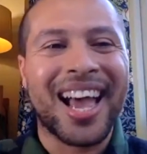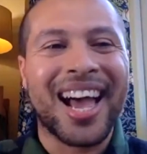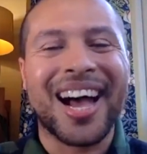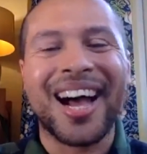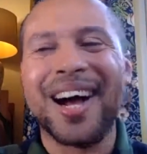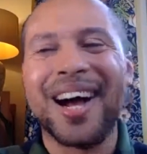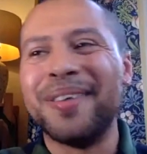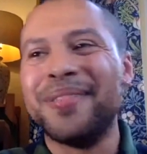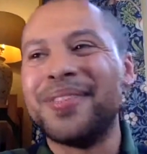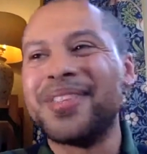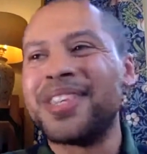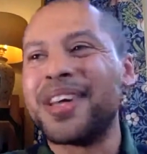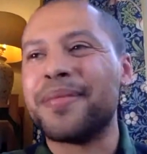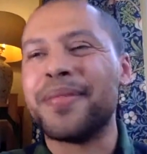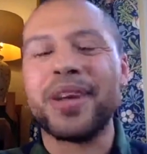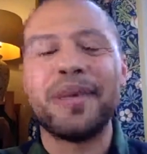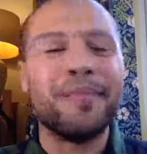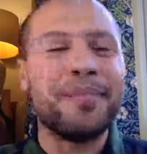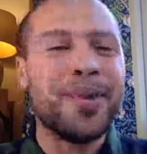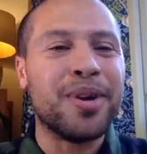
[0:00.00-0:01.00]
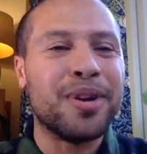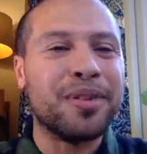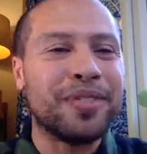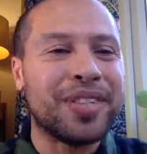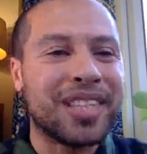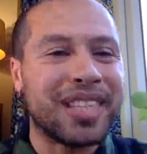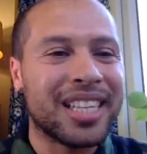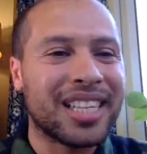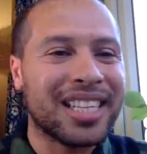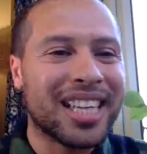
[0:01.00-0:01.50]
So I'm going to move
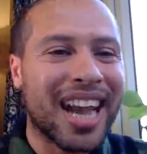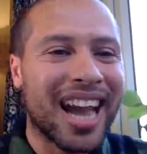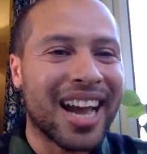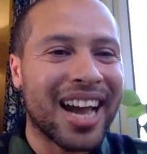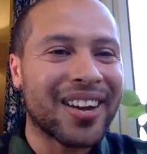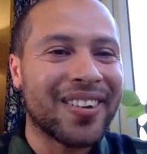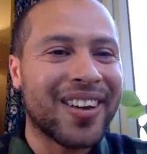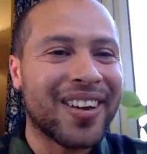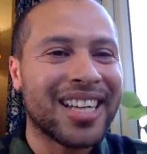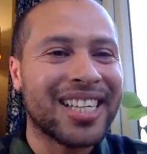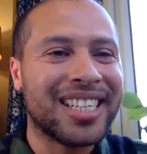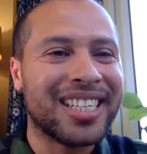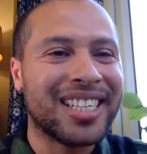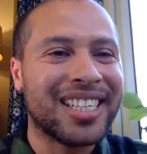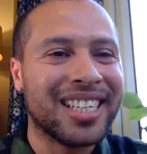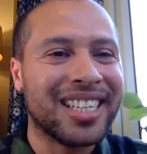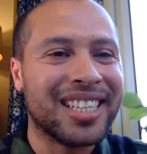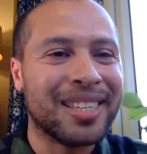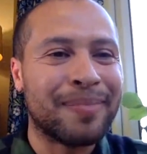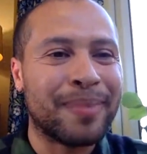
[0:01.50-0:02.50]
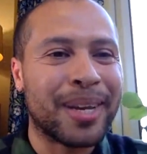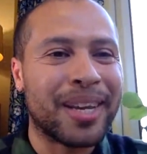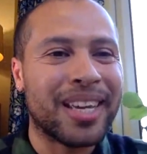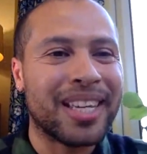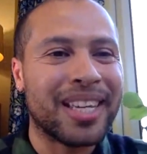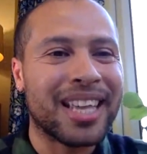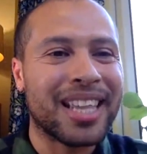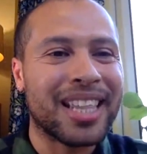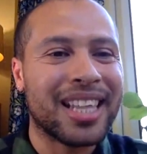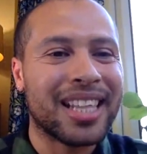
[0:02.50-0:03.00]
to the chat questions, because
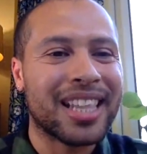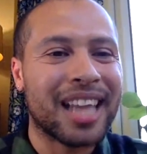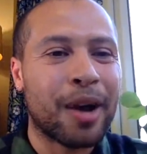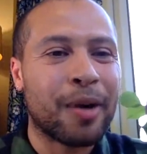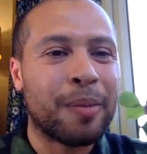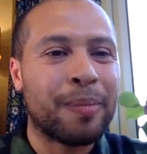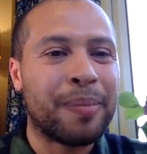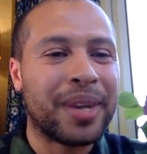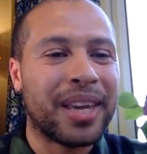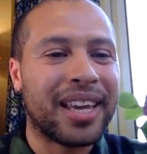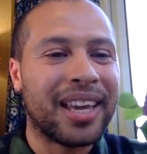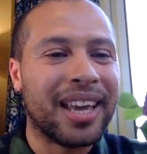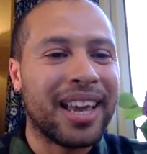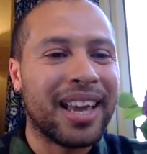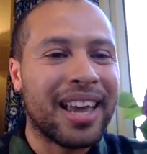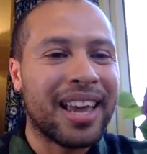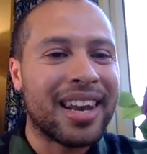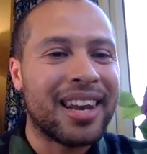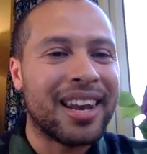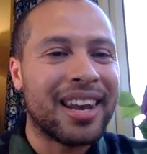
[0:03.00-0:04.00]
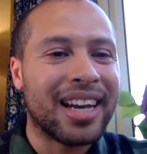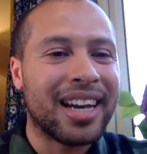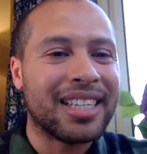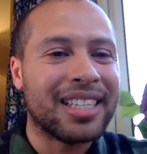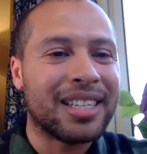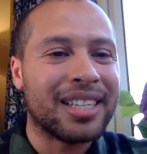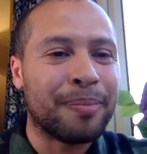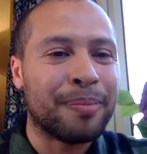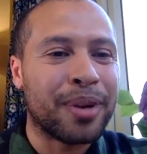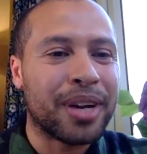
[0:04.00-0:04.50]
I think that would be nice
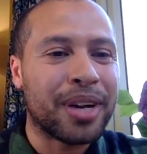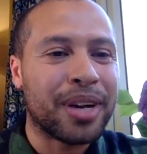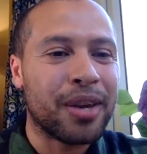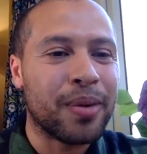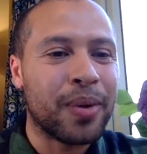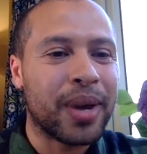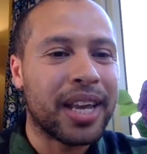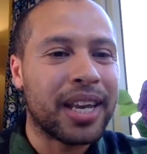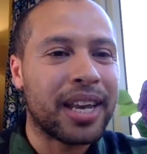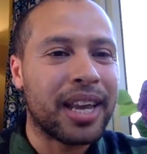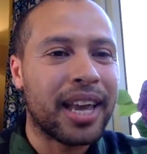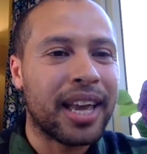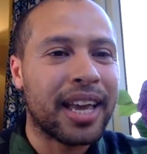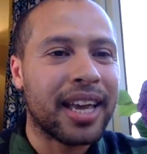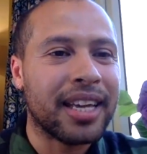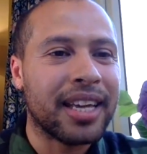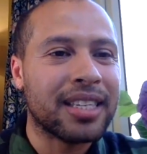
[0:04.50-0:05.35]
to bring you in here.